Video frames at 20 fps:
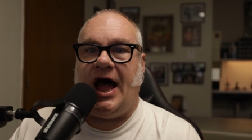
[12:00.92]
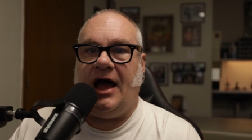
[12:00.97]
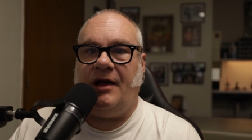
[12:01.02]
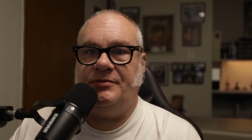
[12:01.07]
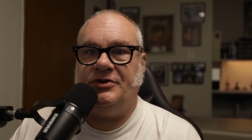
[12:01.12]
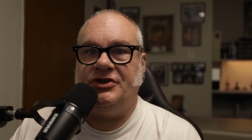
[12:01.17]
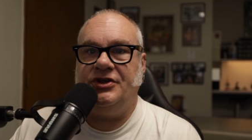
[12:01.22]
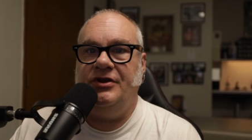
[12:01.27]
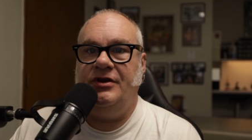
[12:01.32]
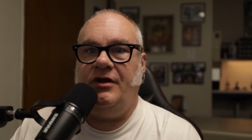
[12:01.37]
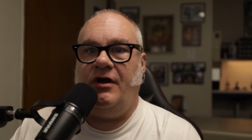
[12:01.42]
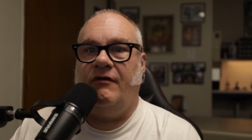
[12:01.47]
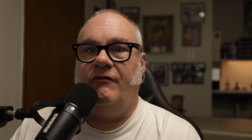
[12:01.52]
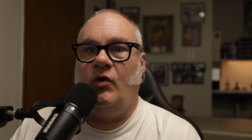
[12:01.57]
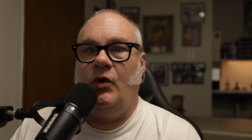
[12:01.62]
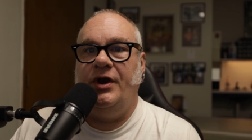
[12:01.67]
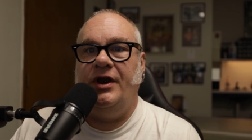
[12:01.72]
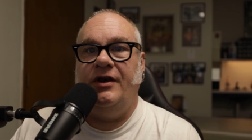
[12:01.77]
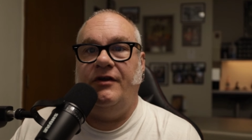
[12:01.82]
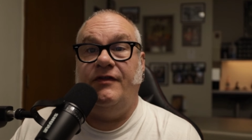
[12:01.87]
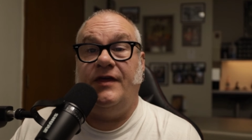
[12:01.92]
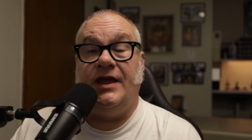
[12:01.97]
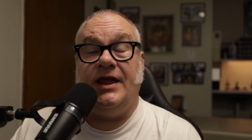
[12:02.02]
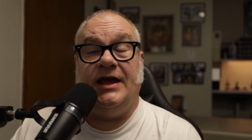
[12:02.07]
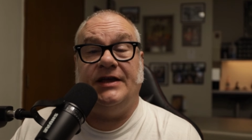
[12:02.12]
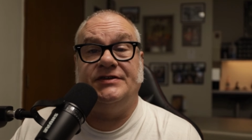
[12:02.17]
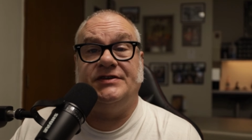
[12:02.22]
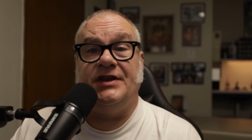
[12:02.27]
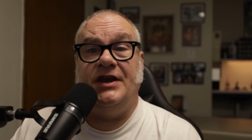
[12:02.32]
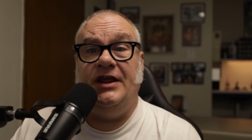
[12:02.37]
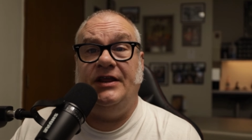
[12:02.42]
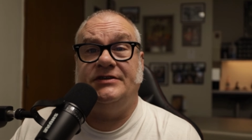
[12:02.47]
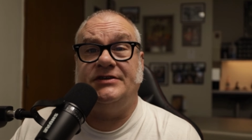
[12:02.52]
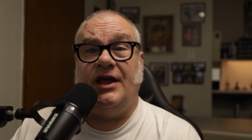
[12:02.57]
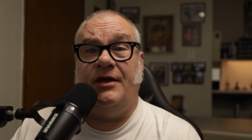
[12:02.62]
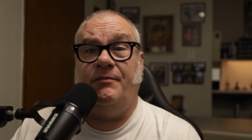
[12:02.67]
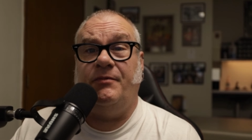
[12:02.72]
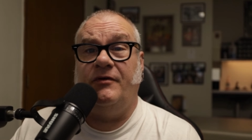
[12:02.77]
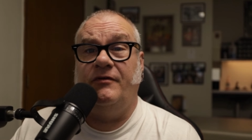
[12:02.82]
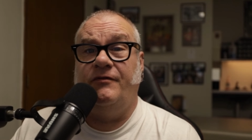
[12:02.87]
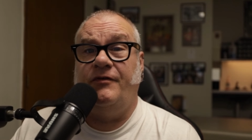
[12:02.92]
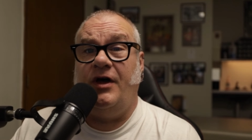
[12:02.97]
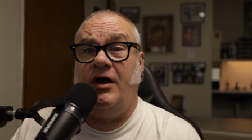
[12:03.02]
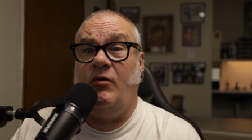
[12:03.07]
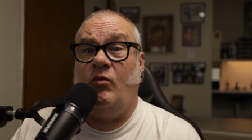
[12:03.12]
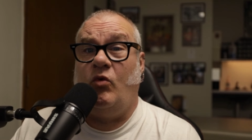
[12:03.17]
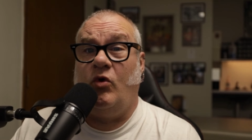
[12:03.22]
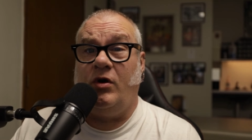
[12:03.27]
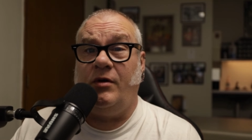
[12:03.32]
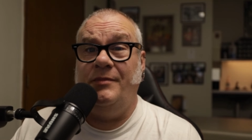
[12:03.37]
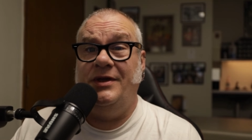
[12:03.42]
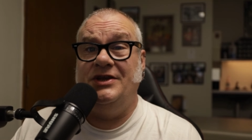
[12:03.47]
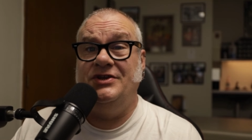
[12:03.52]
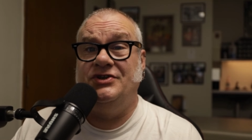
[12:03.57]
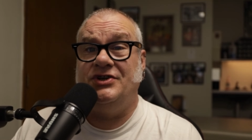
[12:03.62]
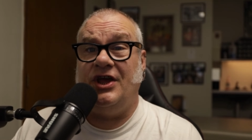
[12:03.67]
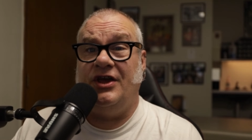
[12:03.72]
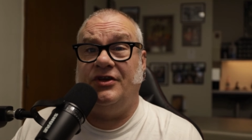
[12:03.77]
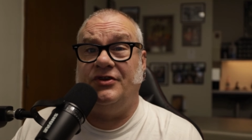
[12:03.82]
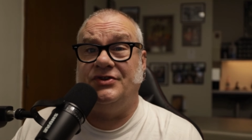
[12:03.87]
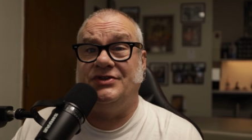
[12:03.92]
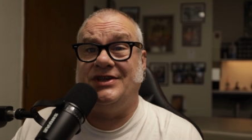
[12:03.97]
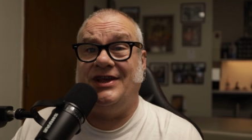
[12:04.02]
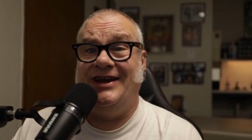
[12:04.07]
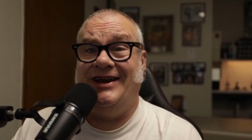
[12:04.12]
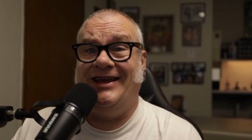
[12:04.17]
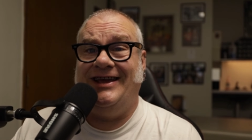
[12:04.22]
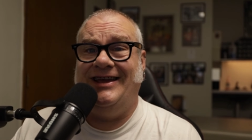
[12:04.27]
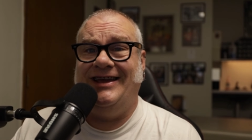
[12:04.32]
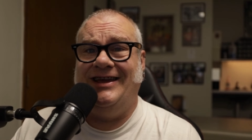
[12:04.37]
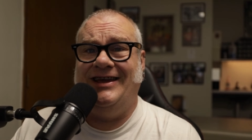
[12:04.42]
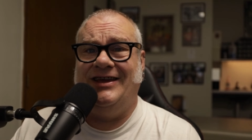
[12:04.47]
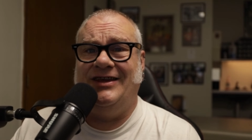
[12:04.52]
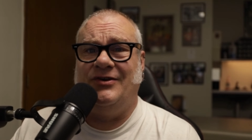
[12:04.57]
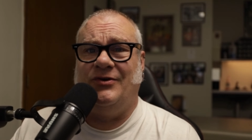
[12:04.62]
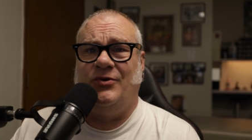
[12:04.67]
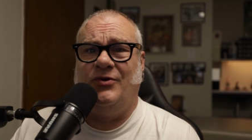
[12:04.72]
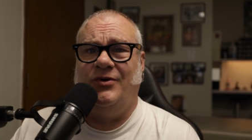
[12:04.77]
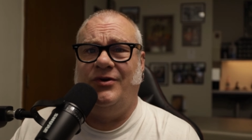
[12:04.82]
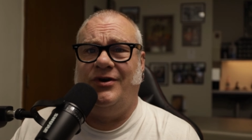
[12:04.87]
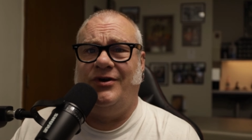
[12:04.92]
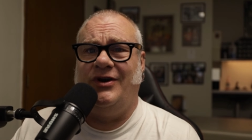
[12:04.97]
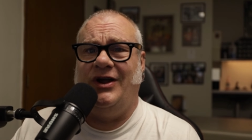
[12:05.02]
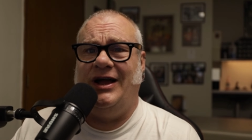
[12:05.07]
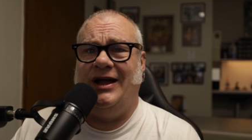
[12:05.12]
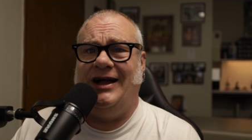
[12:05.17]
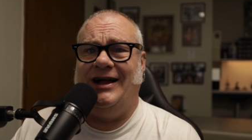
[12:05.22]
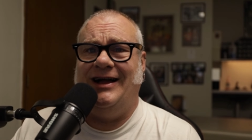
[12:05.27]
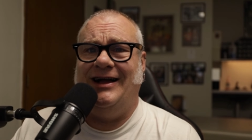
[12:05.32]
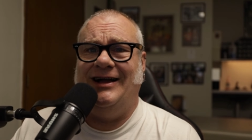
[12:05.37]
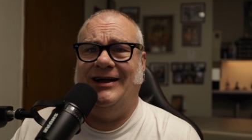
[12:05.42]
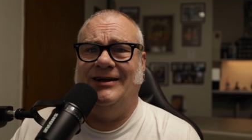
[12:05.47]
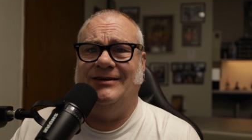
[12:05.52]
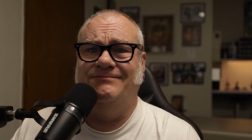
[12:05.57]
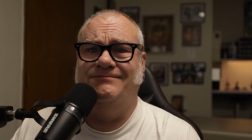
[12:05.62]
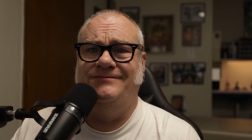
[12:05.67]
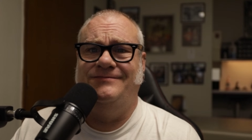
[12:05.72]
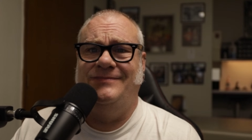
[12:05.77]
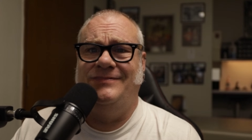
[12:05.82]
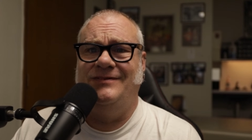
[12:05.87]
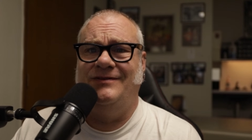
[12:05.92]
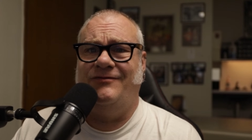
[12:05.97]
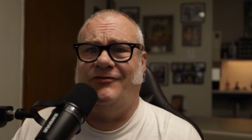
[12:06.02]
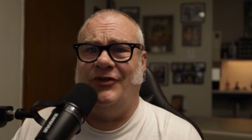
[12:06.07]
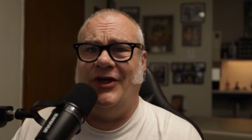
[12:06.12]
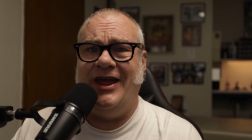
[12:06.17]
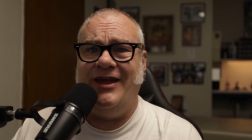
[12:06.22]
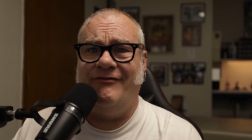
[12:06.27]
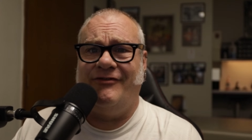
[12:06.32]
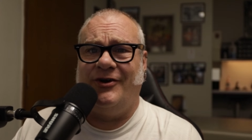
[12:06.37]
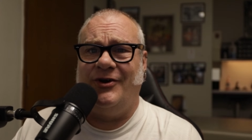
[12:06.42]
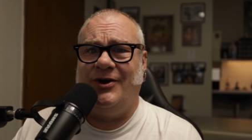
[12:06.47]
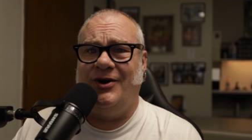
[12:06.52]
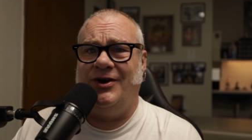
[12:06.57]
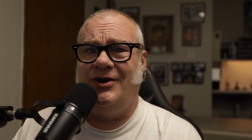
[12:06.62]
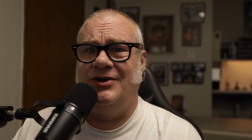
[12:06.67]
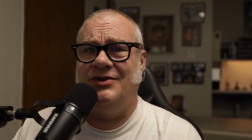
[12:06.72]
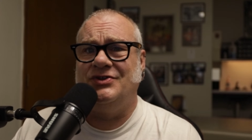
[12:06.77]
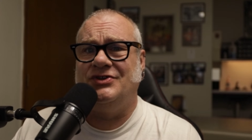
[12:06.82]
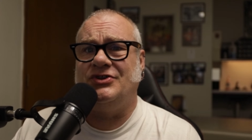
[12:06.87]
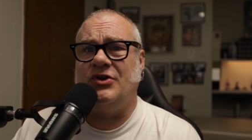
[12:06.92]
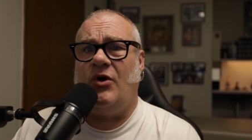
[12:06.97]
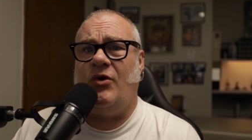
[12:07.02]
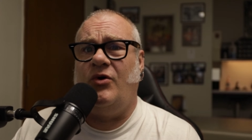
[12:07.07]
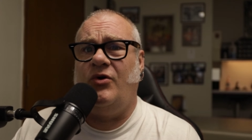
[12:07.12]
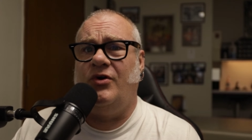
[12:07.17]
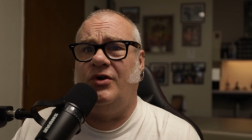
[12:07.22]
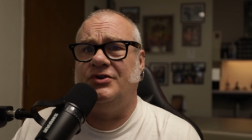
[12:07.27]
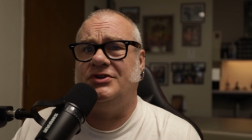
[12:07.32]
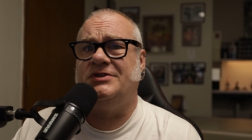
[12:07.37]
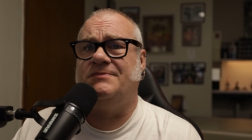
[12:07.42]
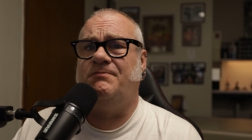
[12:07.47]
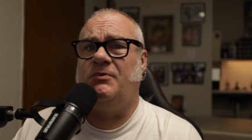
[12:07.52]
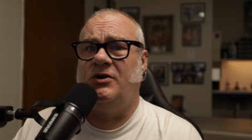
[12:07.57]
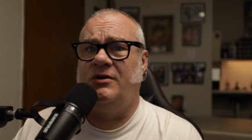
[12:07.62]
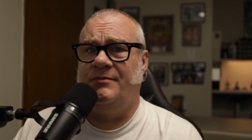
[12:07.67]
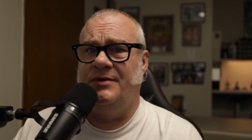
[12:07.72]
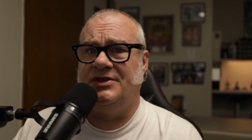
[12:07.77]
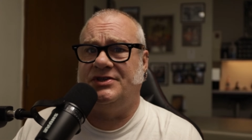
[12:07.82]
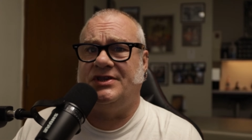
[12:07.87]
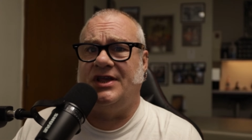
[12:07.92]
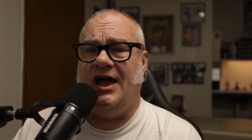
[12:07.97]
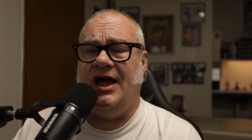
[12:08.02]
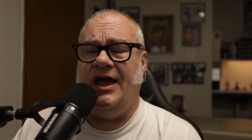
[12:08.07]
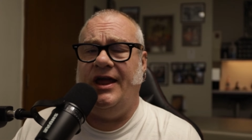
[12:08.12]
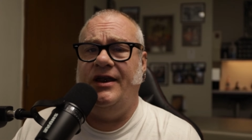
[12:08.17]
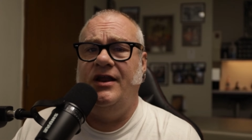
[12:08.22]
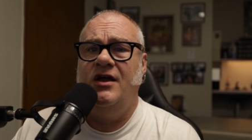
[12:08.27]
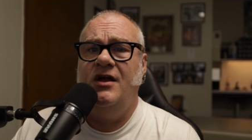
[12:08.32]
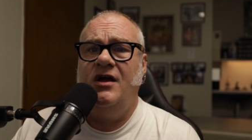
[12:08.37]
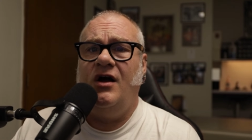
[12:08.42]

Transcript: option. Avoid anything that has any type of uh, warming gels in it or uh, flavors or spermicide.